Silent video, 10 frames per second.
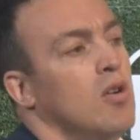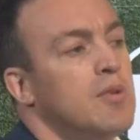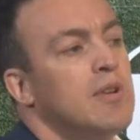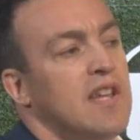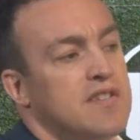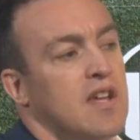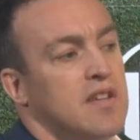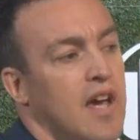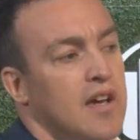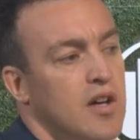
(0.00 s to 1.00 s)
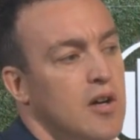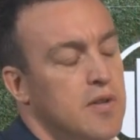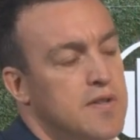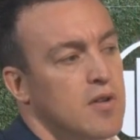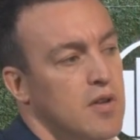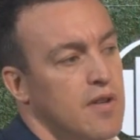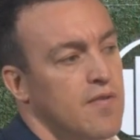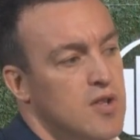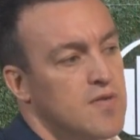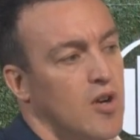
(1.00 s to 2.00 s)
ultimately it's not the end goal. So the
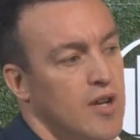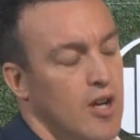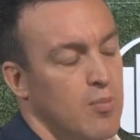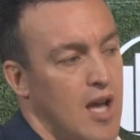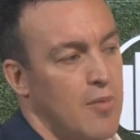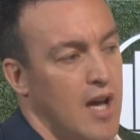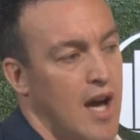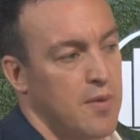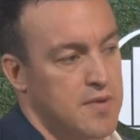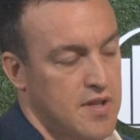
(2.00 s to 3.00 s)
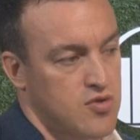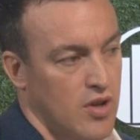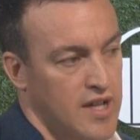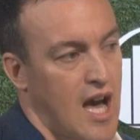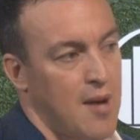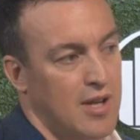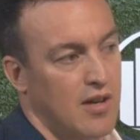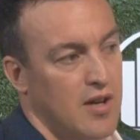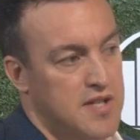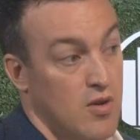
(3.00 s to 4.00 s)
first five year plan we had was to try
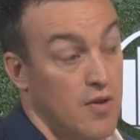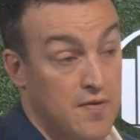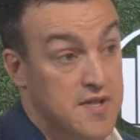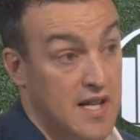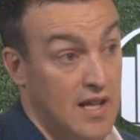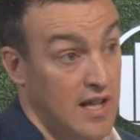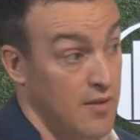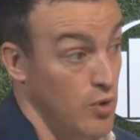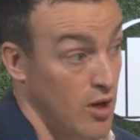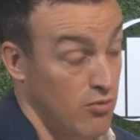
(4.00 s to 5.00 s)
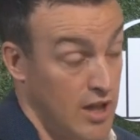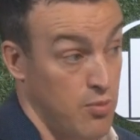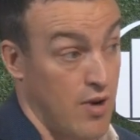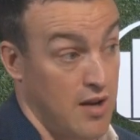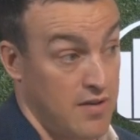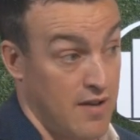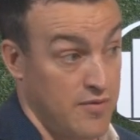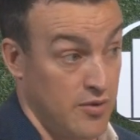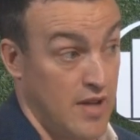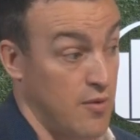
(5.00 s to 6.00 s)
capitalize around facility, and we are really proud to
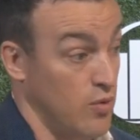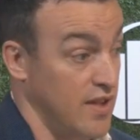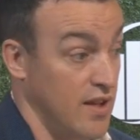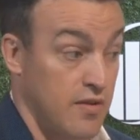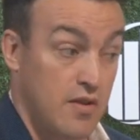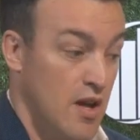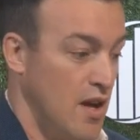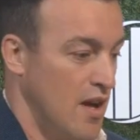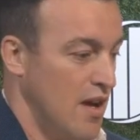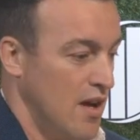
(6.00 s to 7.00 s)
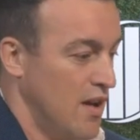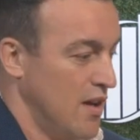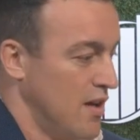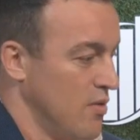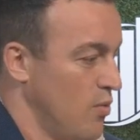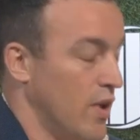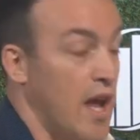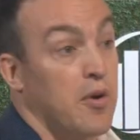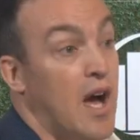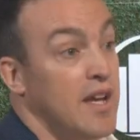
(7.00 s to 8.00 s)
have done that. We did it
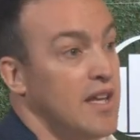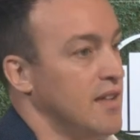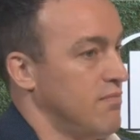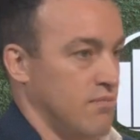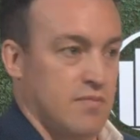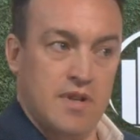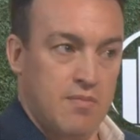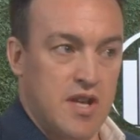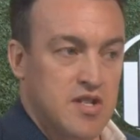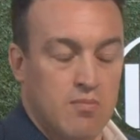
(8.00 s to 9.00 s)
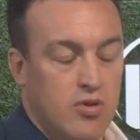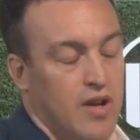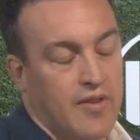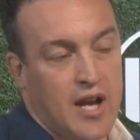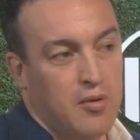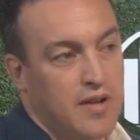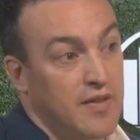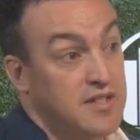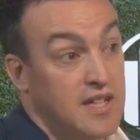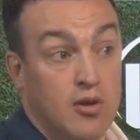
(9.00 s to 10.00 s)
without any. I mentioned private equity,
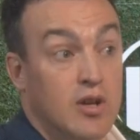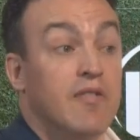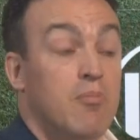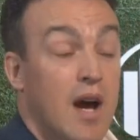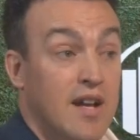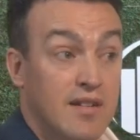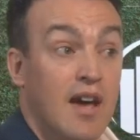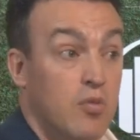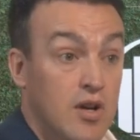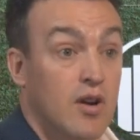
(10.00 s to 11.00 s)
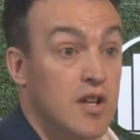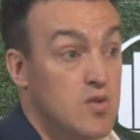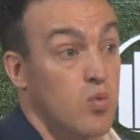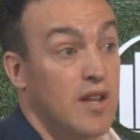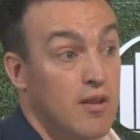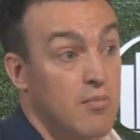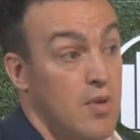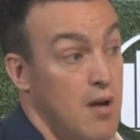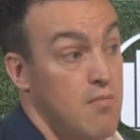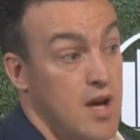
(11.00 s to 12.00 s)
VC, or even bank debt. We kind of just went and,
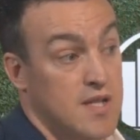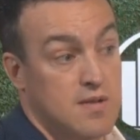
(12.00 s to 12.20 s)
and